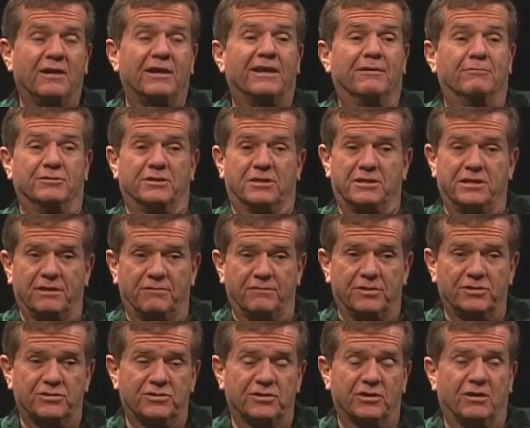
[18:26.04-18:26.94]
It was a
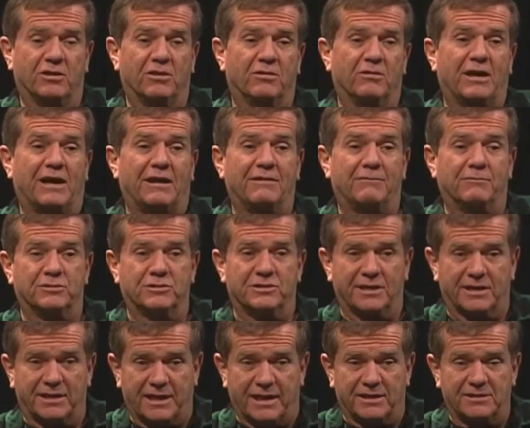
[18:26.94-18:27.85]
TV show. I was
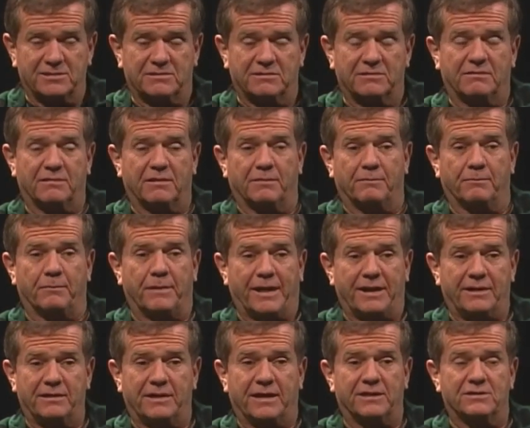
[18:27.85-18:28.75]
the guest, mm -hmm. the mm-hmm.
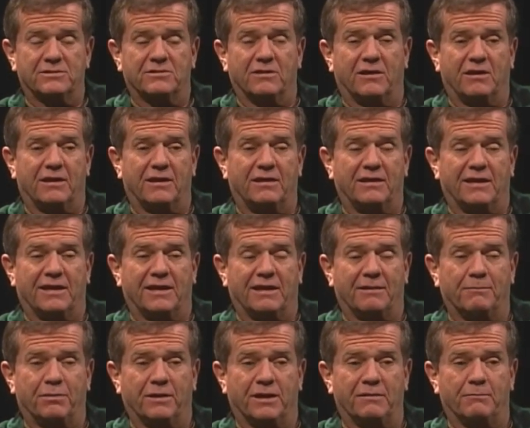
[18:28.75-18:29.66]
main guest on it, and
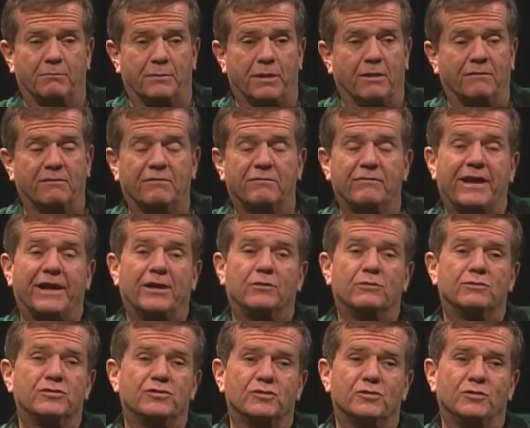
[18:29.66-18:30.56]
I played Melvin
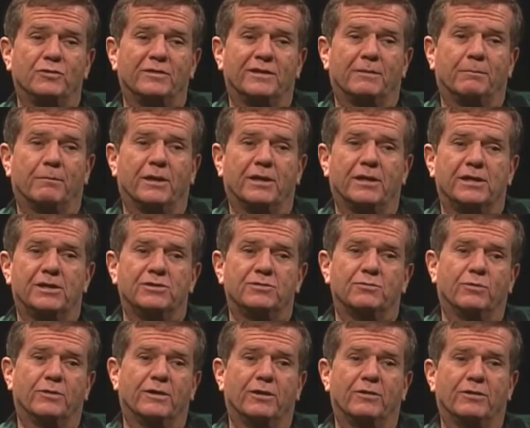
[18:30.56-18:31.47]
Vandersnoot, and the
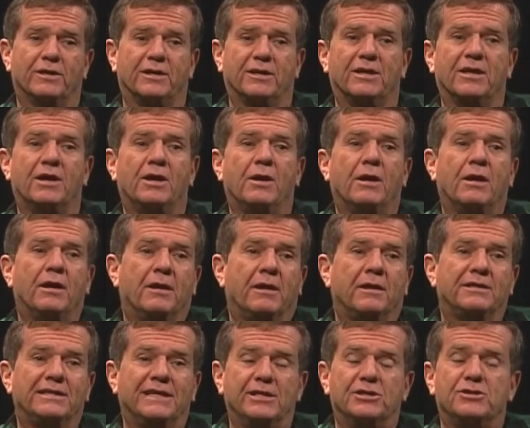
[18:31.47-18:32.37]
Monkees were there to
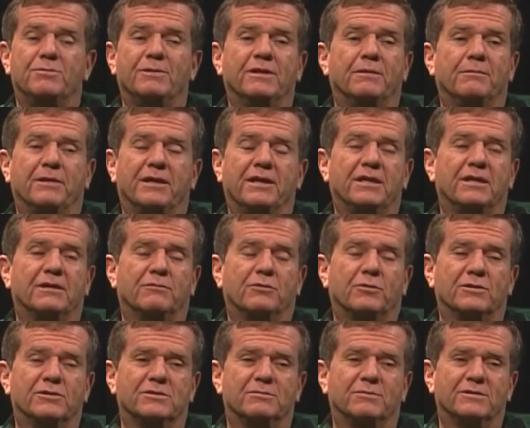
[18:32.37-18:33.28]
teach me the meaning of
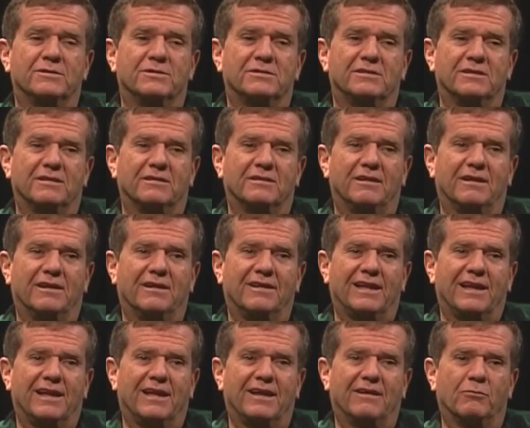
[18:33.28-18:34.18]
Christmas, and uh,
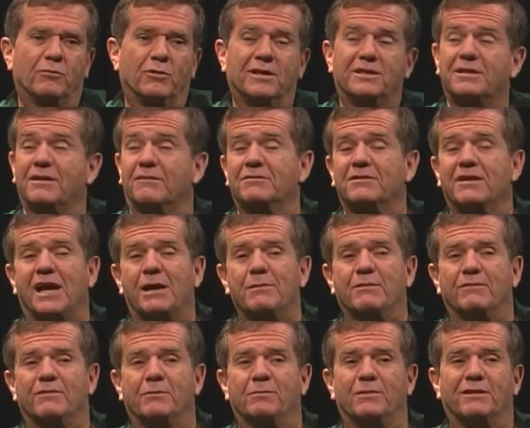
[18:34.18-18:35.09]
they had a really tough
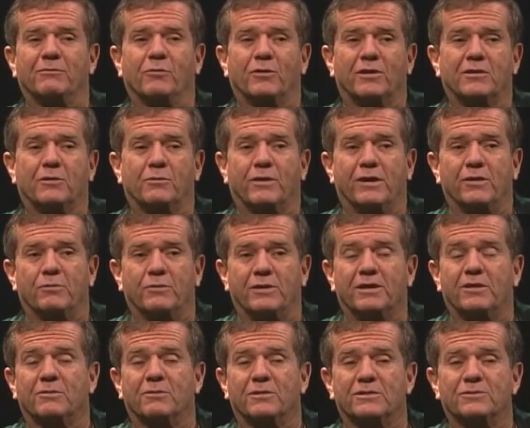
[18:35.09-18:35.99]
time of it. But what a great
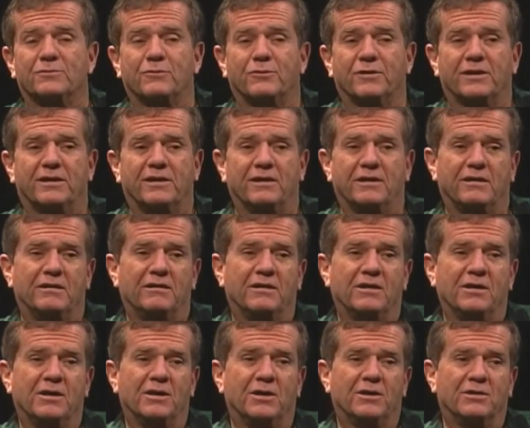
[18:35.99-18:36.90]
week it was for a kid
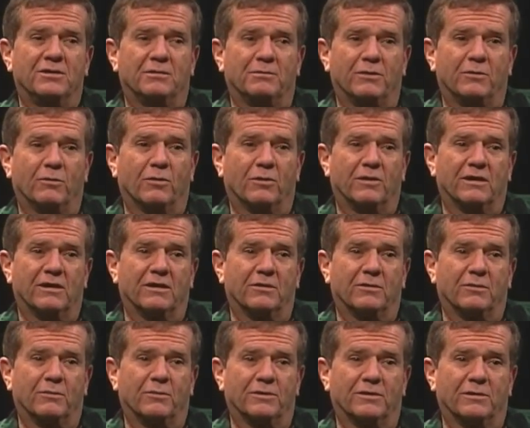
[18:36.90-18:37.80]
to be
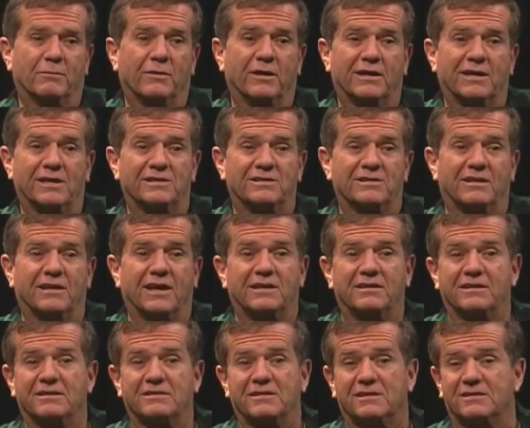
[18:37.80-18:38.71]
working with the Monkees in
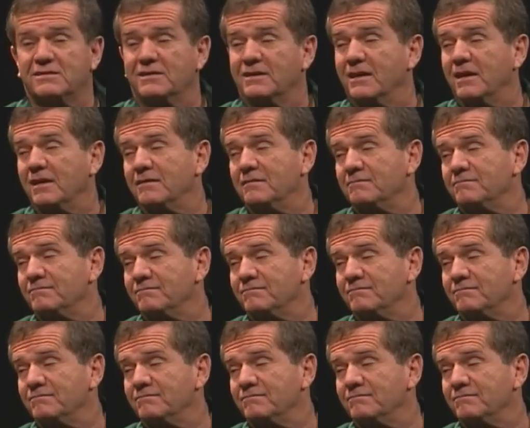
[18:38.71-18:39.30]
1968.